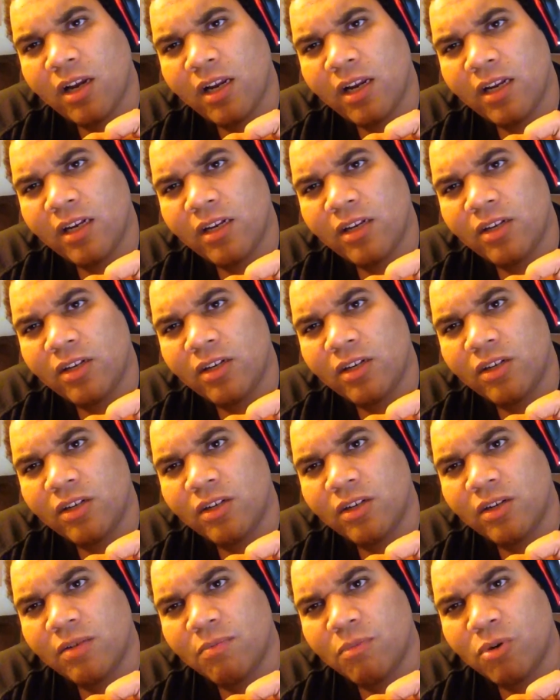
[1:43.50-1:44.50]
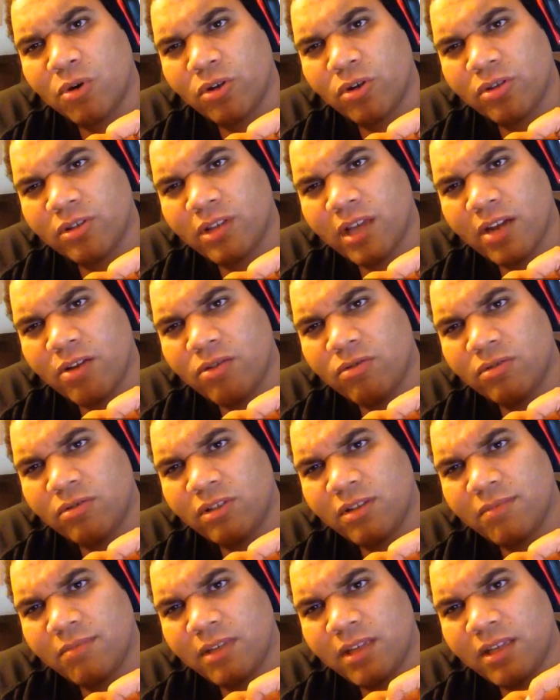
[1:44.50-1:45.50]
in a motorcycle or
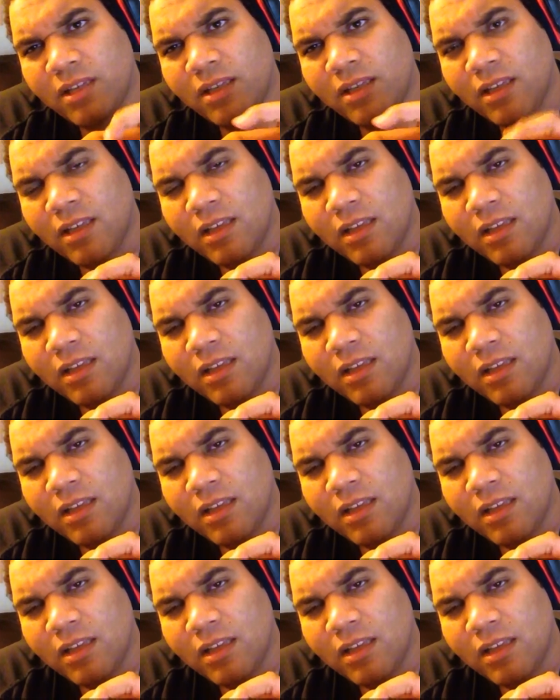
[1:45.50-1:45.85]
something.